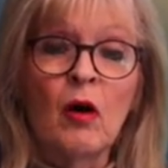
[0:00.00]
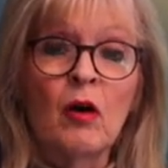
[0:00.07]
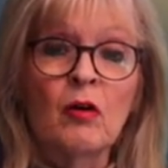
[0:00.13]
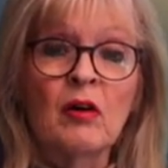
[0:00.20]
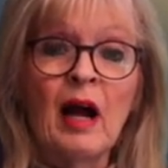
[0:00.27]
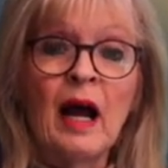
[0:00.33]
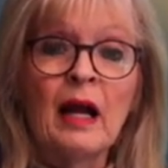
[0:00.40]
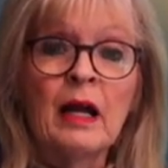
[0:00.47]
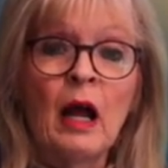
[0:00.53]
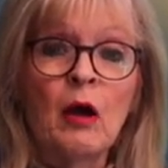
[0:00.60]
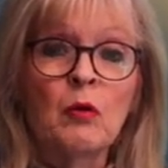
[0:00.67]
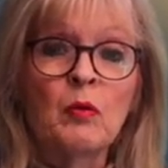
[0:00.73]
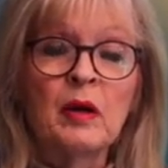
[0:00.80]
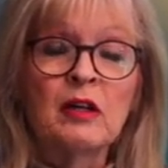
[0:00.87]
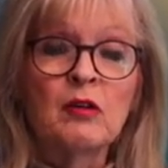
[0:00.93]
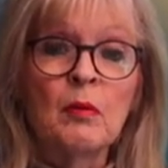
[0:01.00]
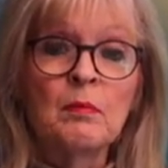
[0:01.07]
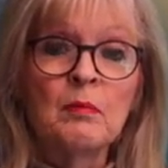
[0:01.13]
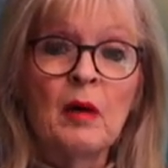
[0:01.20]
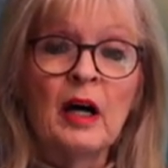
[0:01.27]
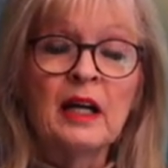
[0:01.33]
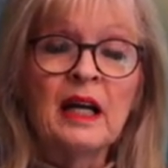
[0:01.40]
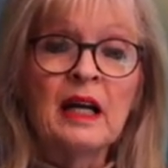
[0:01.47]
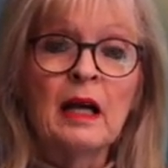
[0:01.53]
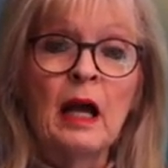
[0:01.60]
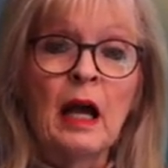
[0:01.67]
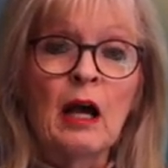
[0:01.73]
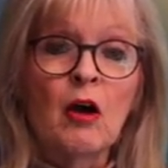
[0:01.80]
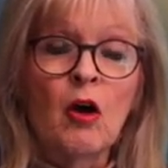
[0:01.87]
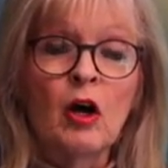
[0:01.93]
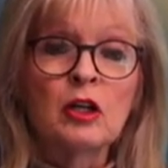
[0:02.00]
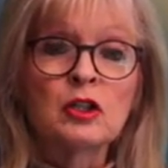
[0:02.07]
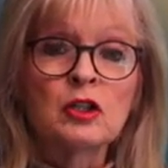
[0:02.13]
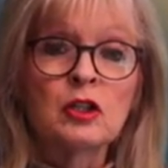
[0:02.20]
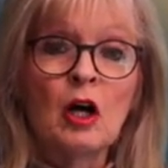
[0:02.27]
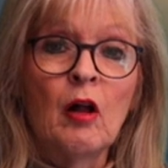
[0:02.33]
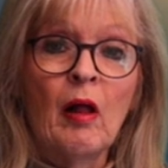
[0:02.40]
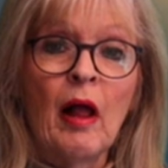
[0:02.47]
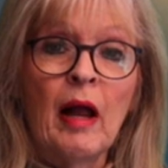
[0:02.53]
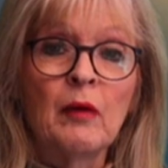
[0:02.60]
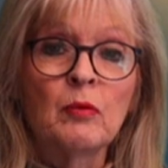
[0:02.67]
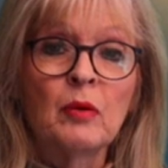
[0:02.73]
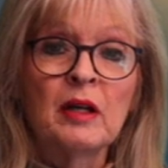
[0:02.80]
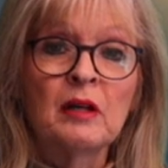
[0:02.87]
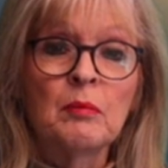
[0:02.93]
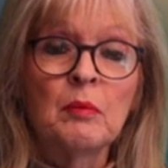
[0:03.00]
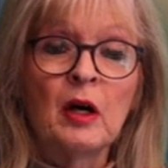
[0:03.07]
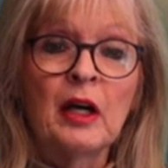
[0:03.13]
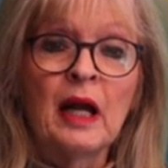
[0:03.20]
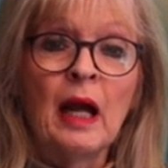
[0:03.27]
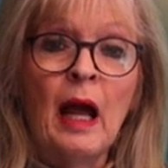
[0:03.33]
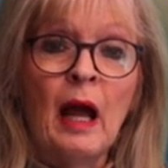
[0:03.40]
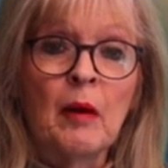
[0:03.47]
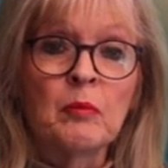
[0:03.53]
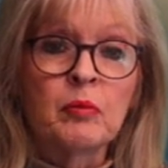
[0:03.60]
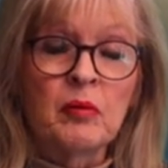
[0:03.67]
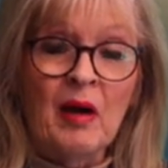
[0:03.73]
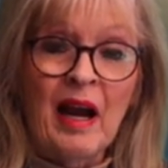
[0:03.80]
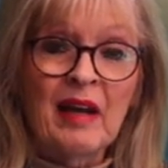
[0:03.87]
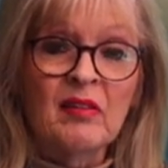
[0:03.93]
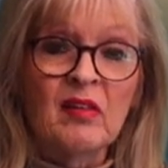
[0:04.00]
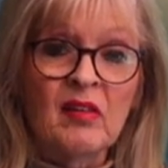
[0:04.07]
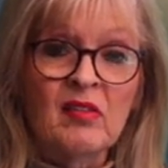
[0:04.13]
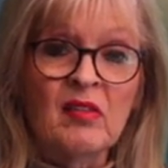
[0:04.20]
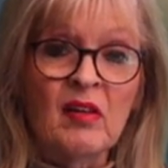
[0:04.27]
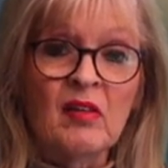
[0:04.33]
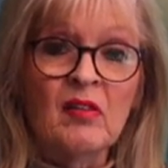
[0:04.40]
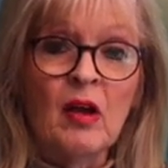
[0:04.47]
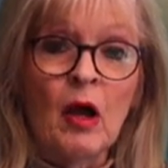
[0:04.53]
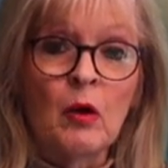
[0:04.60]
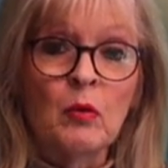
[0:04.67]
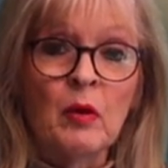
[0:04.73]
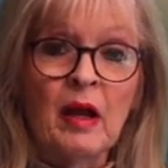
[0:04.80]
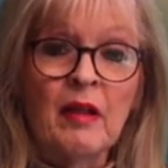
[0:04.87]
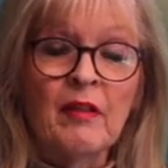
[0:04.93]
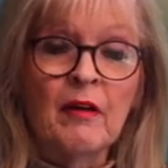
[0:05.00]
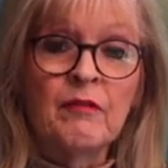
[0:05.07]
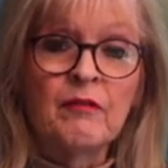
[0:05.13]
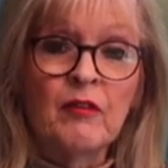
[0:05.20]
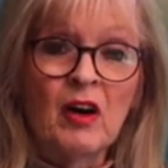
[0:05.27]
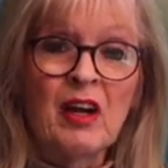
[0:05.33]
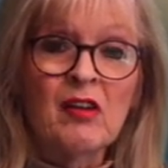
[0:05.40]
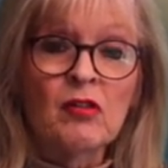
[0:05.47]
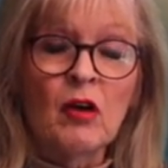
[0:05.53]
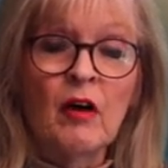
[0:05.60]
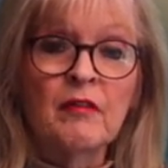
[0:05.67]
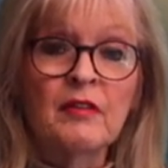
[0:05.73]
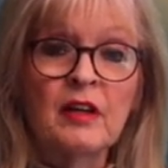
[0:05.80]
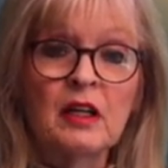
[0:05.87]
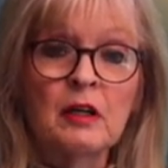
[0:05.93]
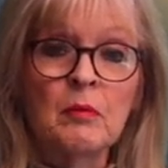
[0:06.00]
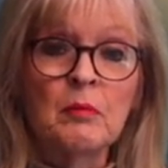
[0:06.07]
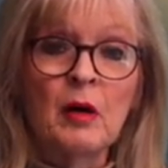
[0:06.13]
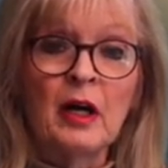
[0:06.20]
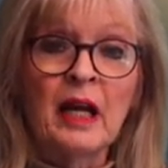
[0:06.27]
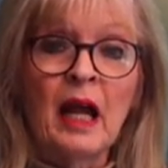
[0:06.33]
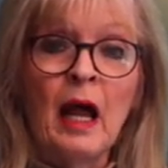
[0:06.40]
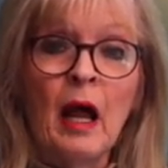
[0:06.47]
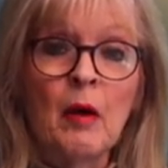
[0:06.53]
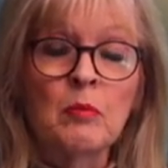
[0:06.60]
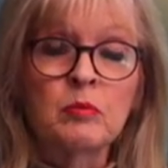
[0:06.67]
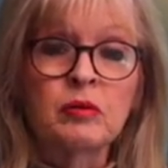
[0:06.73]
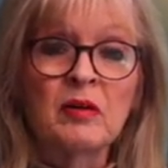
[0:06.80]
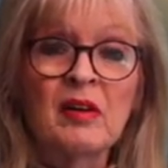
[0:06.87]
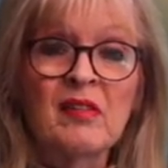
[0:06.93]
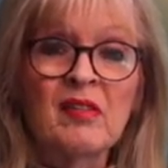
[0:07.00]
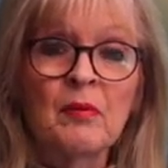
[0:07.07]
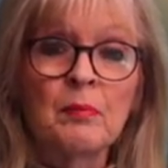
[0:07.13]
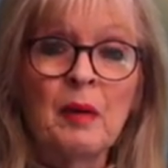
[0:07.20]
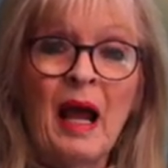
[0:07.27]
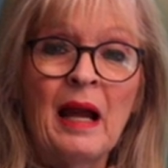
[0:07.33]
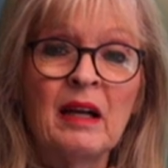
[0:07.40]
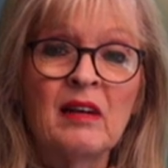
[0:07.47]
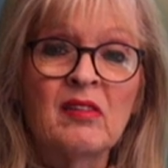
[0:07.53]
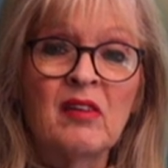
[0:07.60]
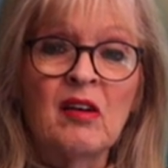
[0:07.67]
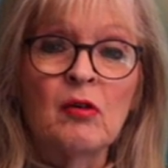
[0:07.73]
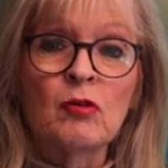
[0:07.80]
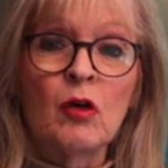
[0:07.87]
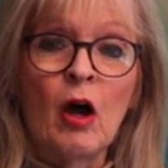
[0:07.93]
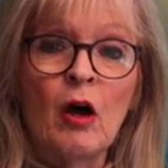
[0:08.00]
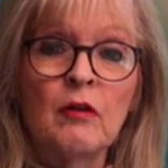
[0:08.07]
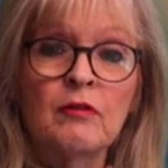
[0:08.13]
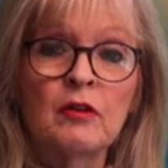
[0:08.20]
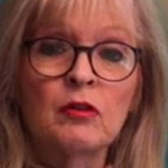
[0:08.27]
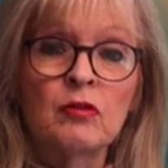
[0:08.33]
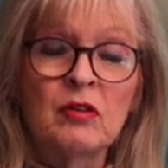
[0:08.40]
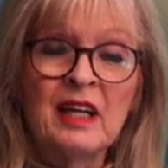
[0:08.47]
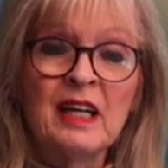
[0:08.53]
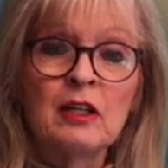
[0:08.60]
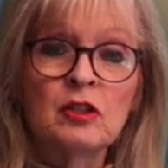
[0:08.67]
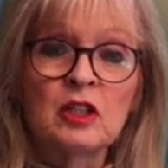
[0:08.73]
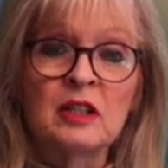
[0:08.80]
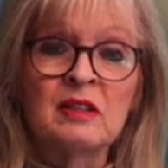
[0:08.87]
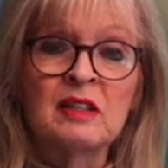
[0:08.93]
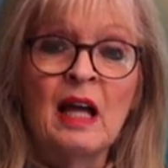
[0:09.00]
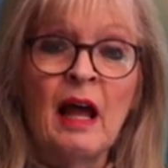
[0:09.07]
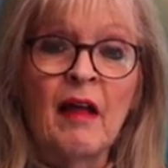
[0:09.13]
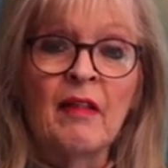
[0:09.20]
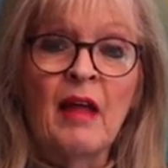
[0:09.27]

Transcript: all right, where demonic control and where demonic practices, where the voice of the demonic principalities over regions,